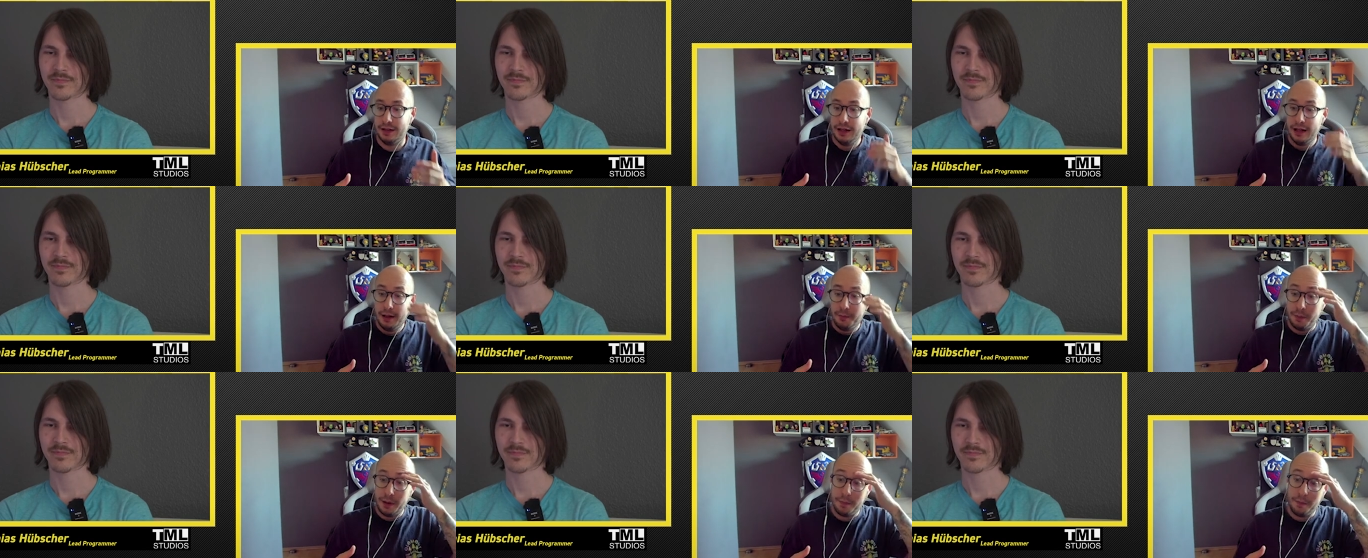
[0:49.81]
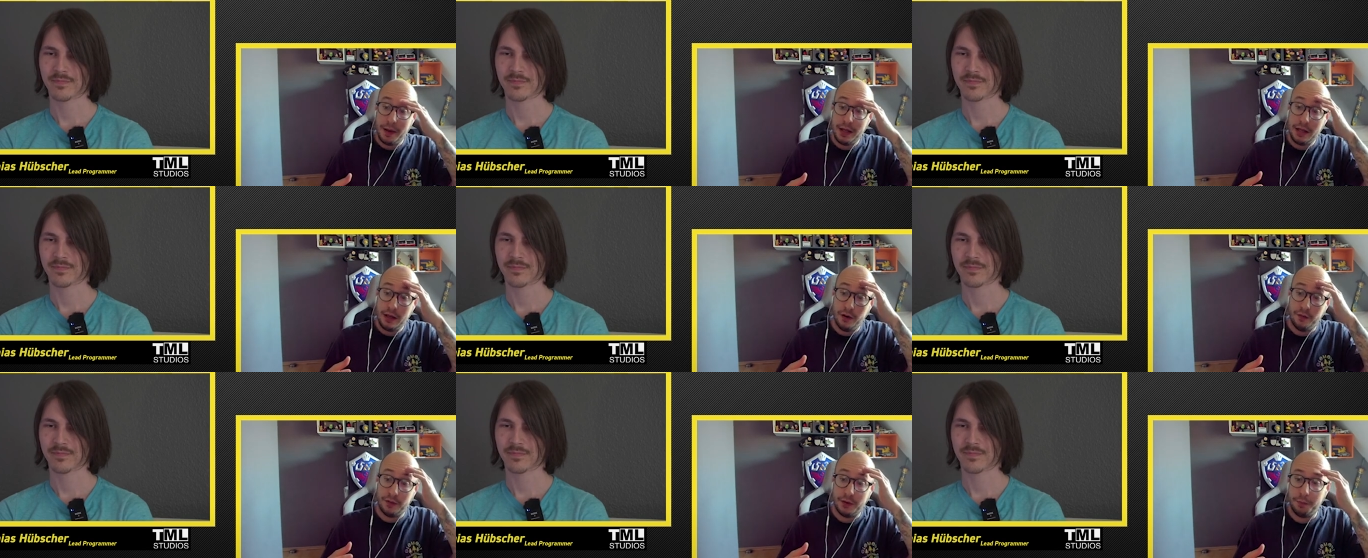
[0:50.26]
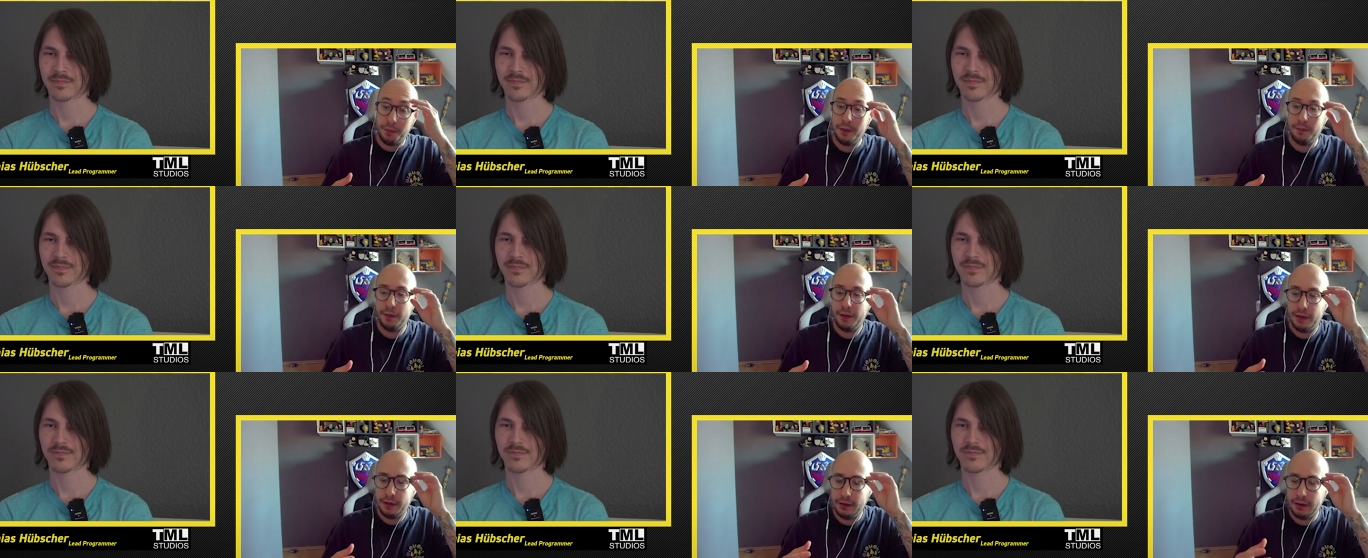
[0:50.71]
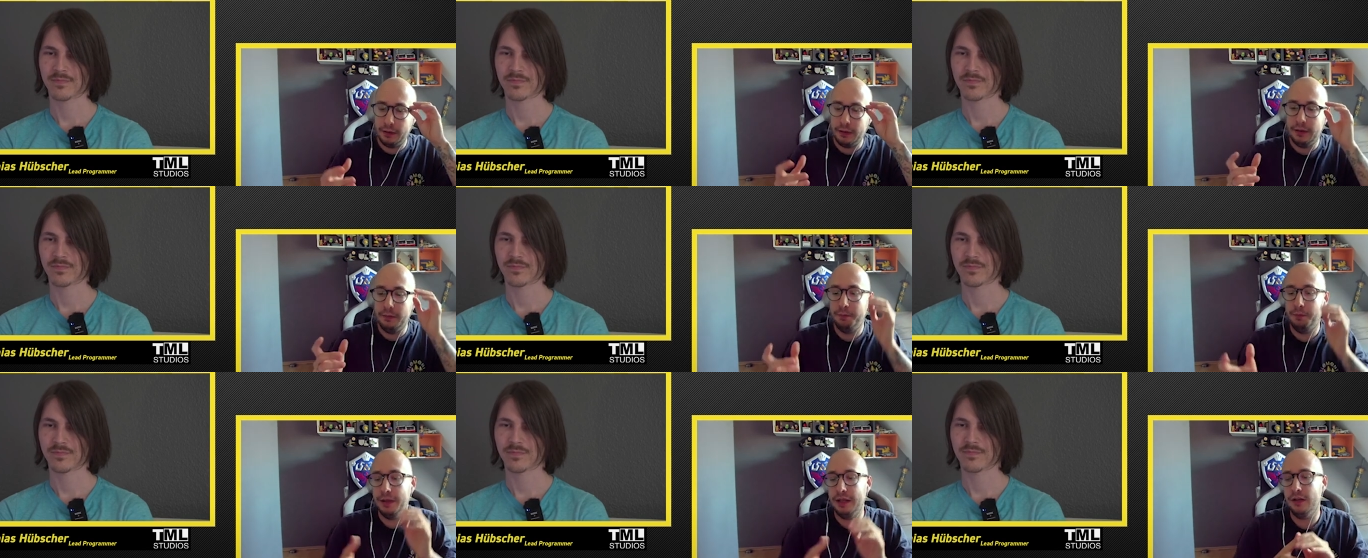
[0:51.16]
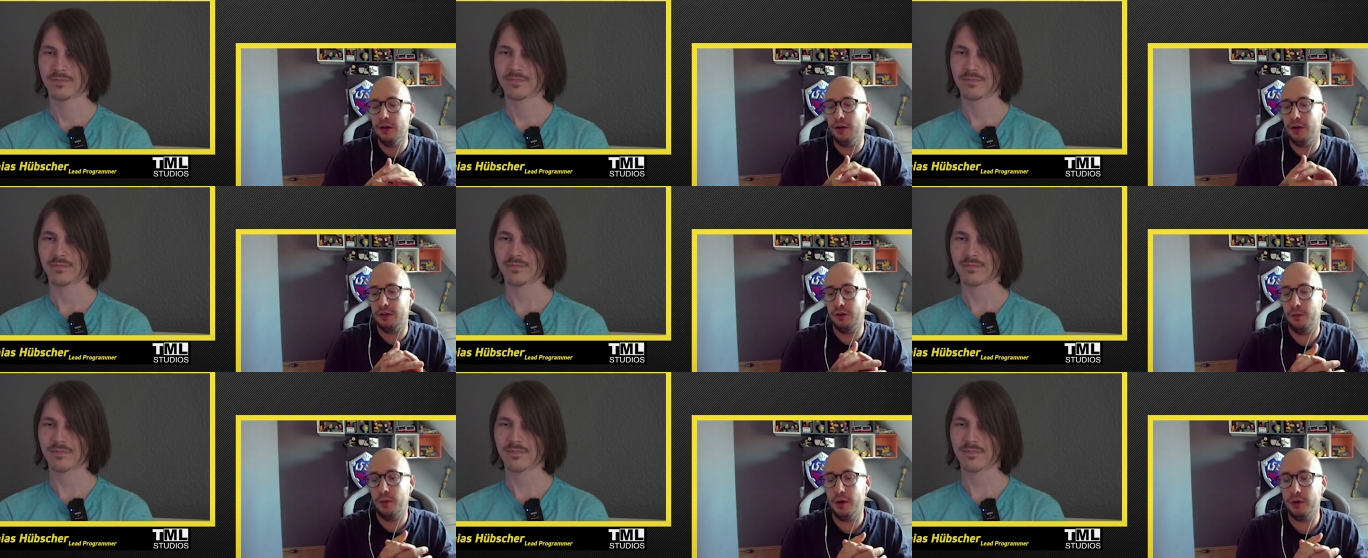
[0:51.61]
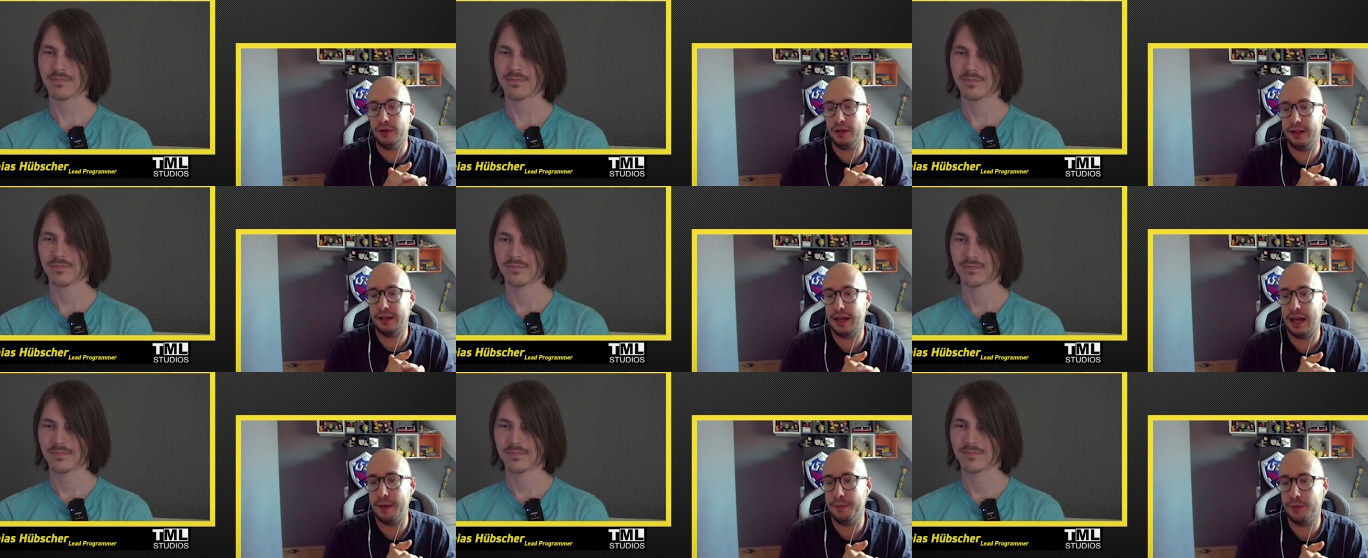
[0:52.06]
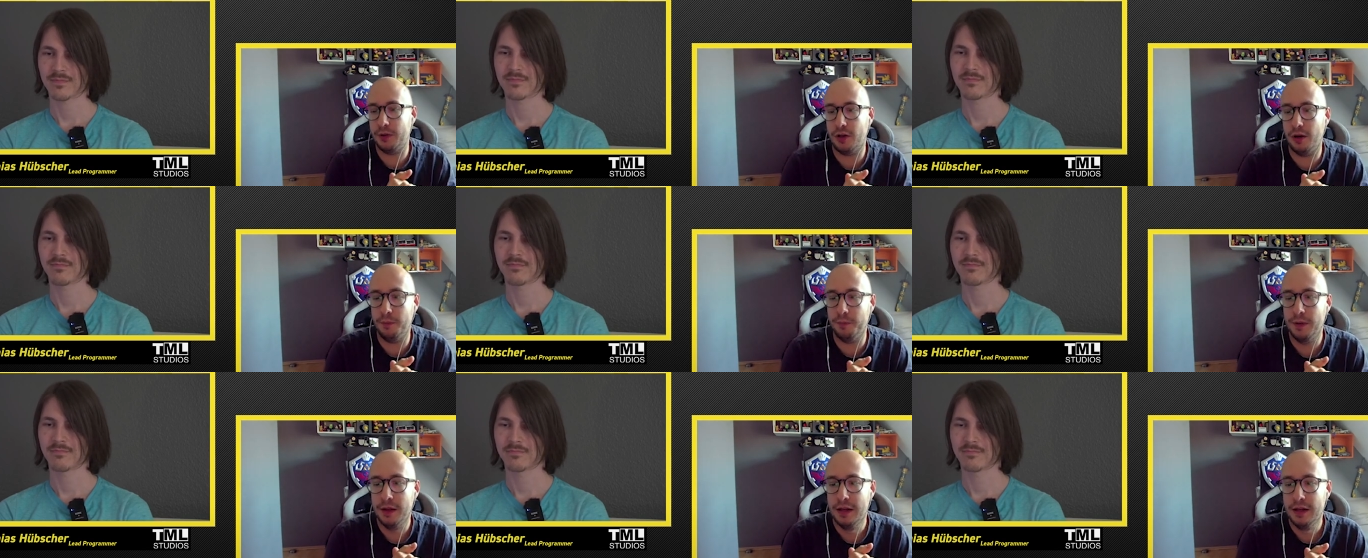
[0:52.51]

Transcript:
Speaker 1: But many of the people been not around at Gamescom.